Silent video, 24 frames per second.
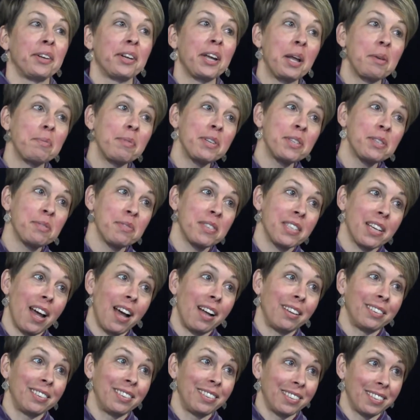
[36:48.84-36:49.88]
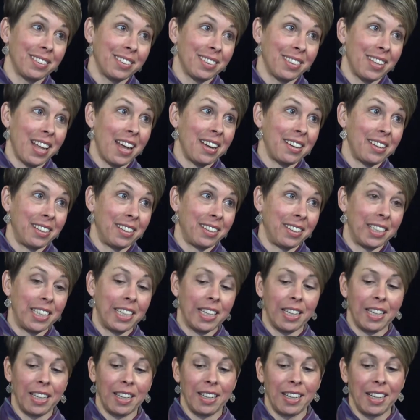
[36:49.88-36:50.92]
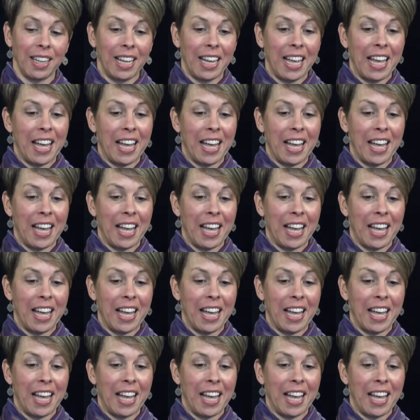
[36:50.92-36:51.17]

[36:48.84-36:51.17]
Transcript: there can be some challenges in that area